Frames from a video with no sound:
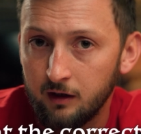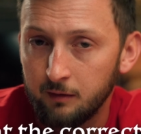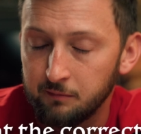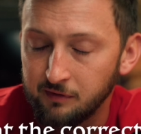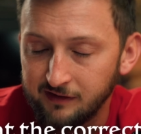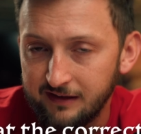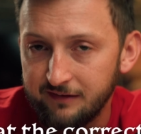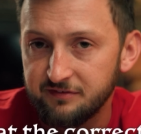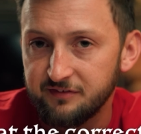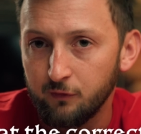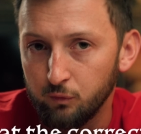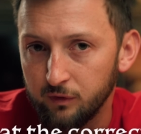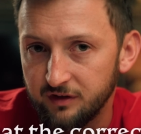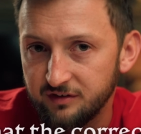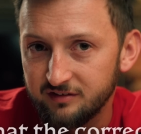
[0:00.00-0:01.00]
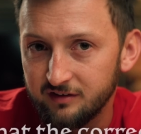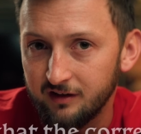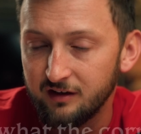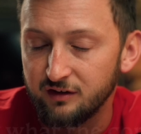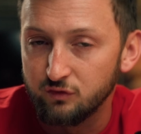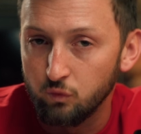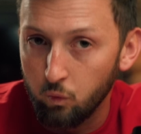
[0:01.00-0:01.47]
believes the risk
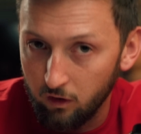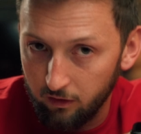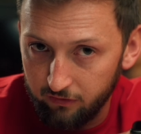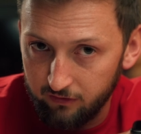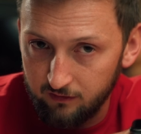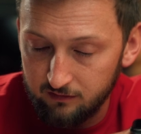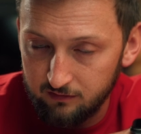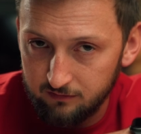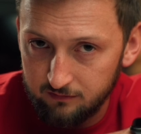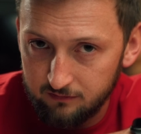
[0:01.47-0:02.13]
is worth it.